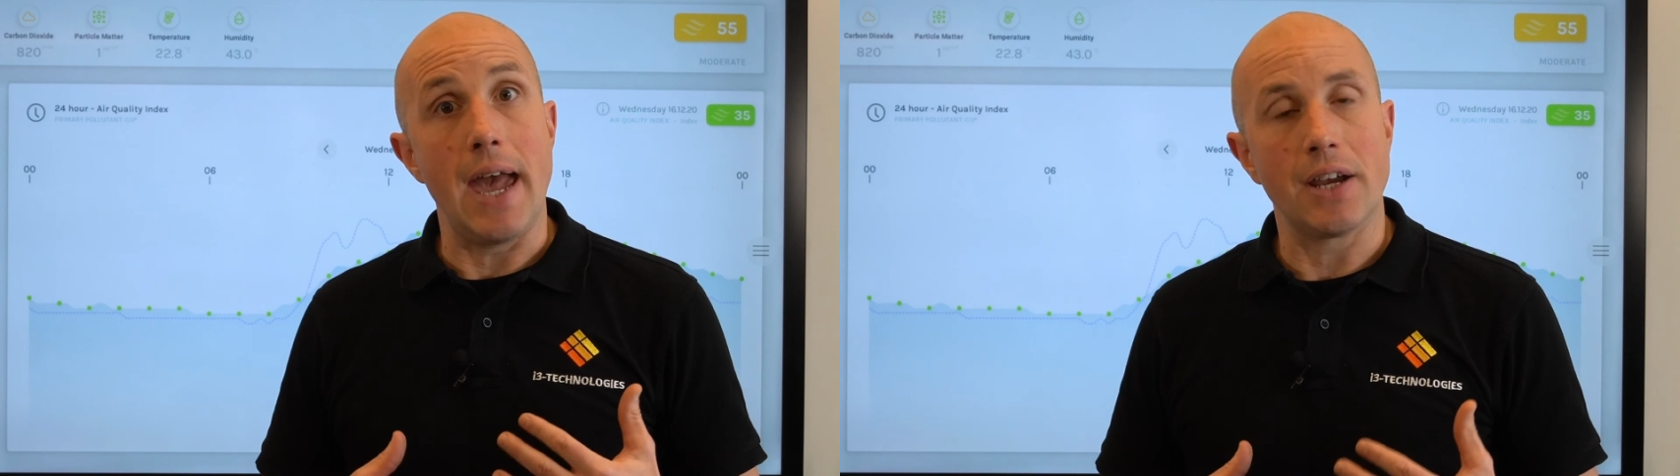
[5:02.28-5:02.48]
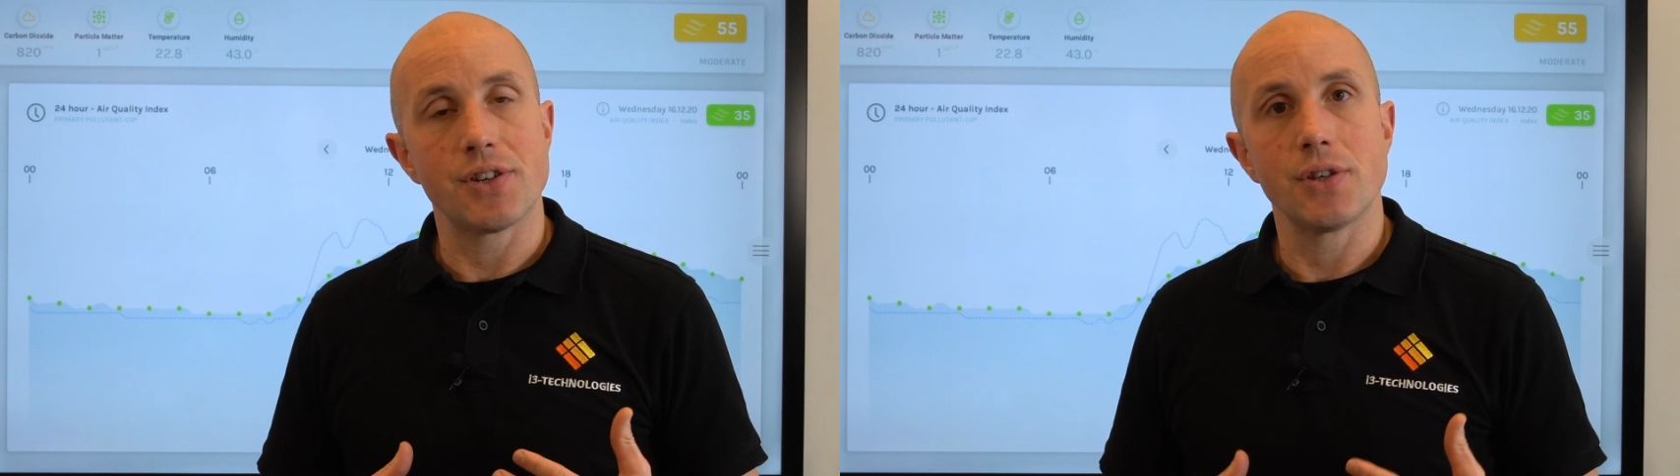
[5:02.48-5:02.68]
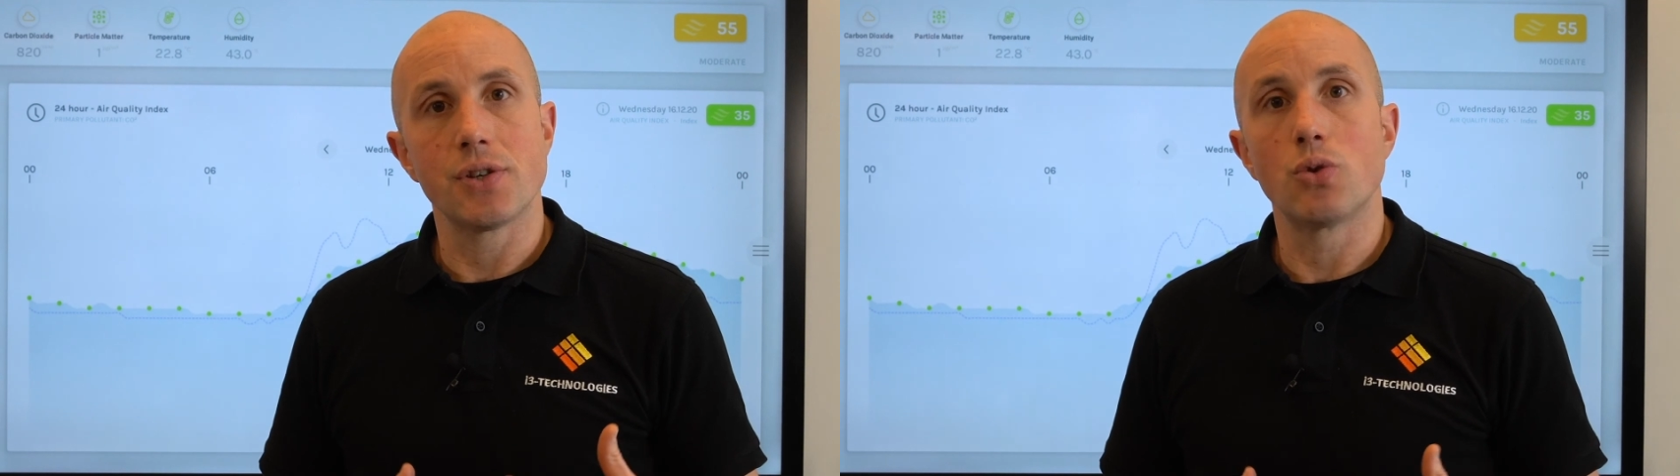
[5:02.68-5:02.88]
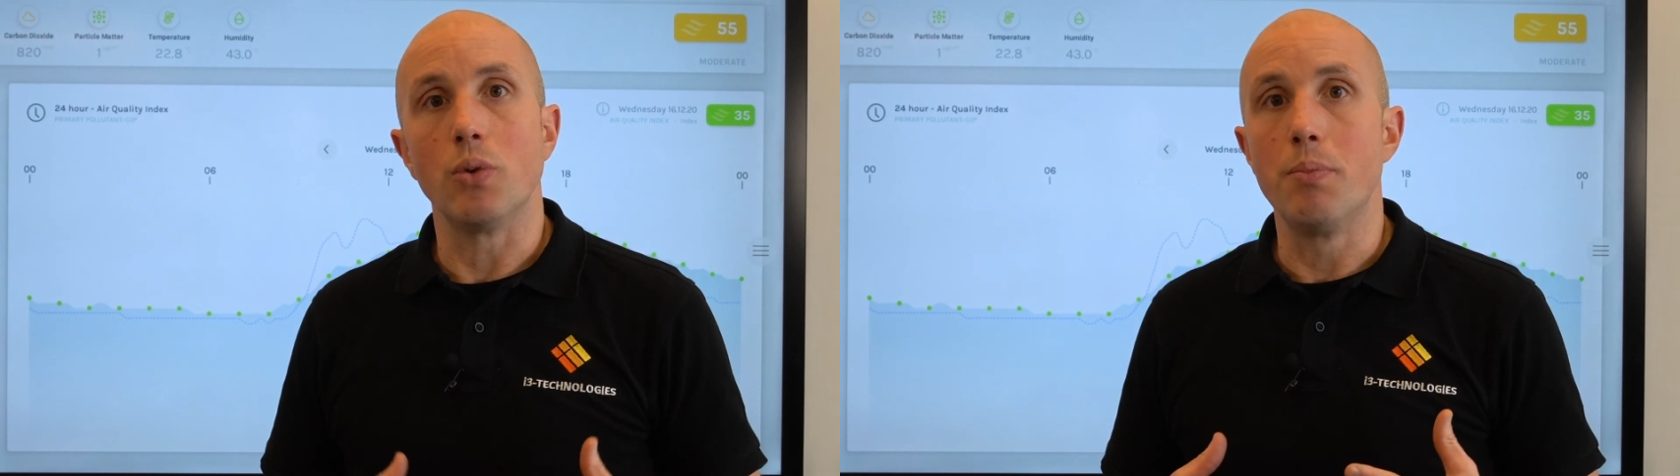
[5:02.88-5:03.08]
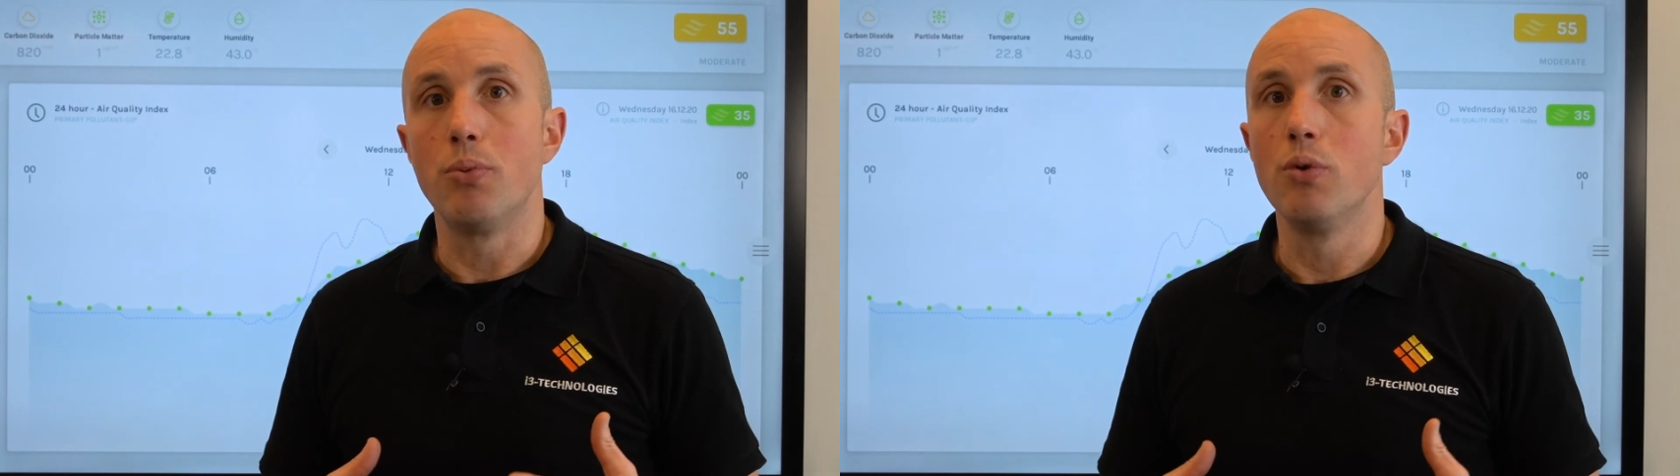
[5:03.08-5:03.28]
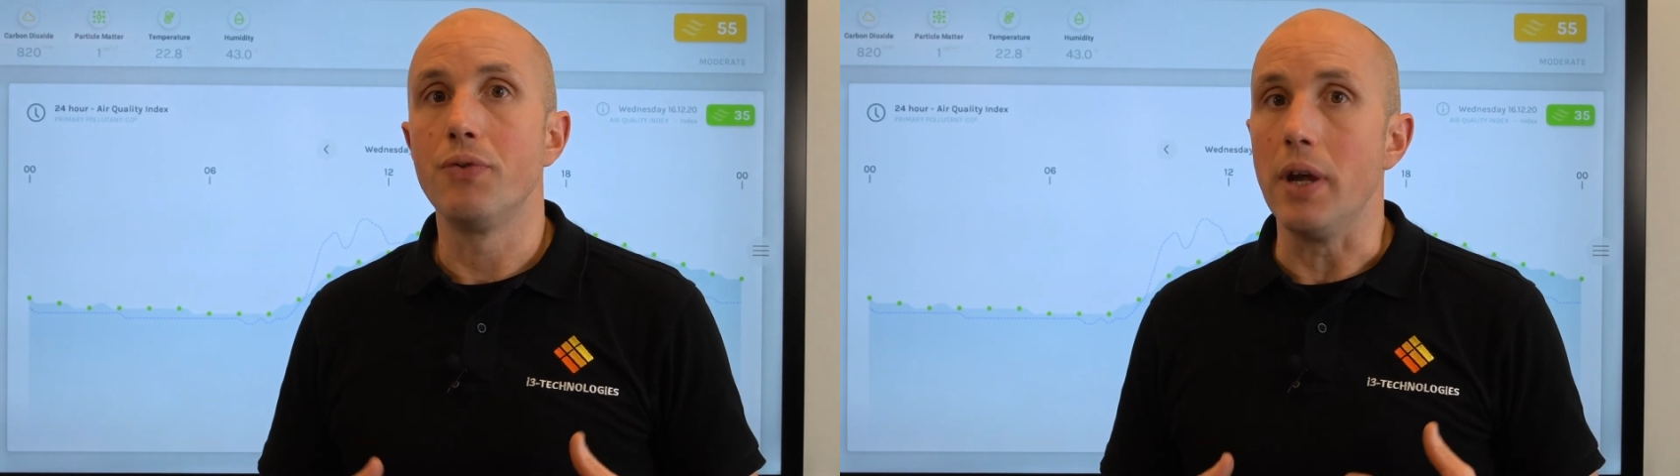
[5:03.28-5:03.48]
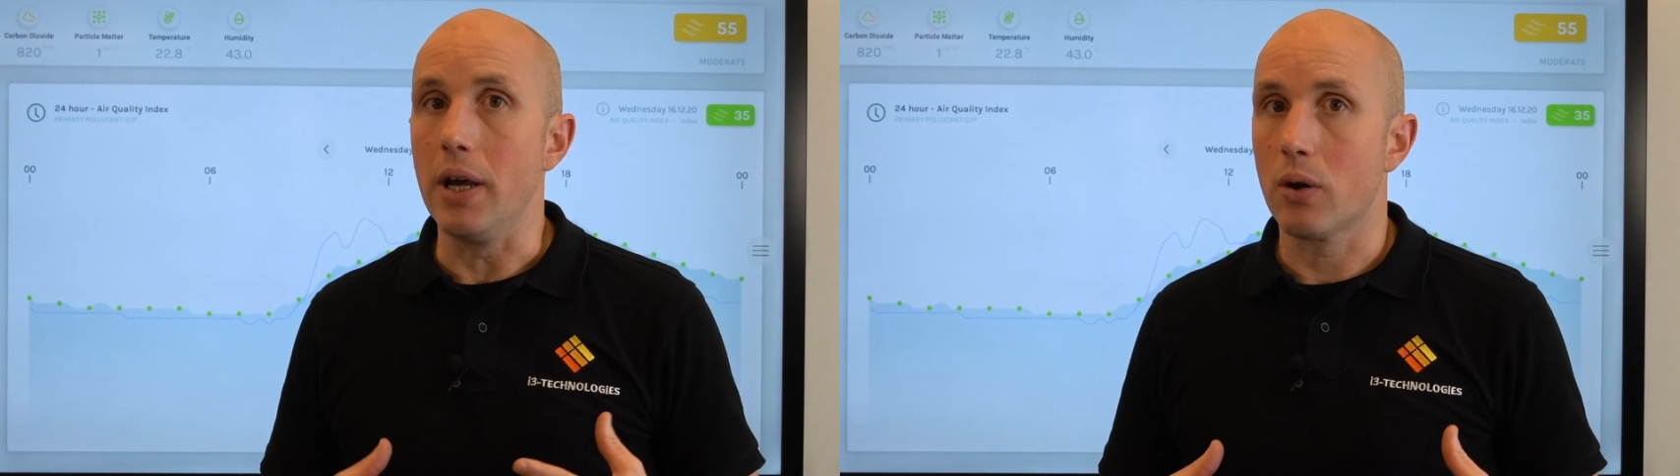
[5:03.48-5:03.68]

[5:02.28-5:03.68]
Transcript: actions to improve the air